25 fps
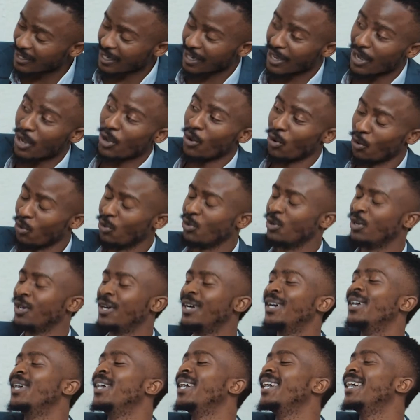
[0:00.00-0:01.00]
ago,
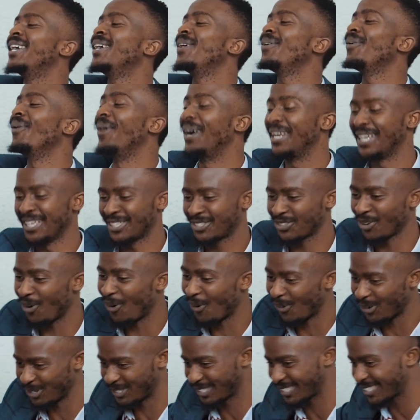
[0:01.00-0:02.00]
when it
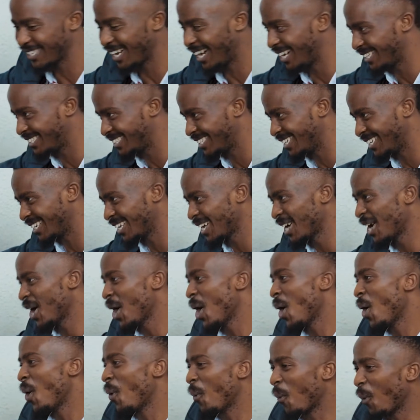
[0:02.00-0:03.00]
all started,
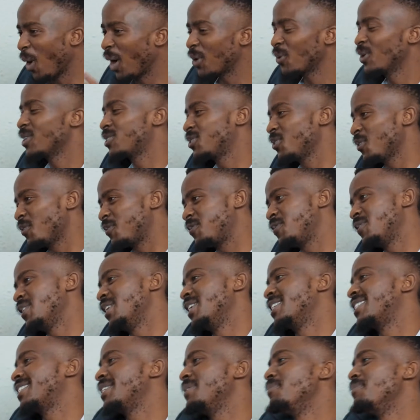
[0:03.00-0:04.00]
what was your first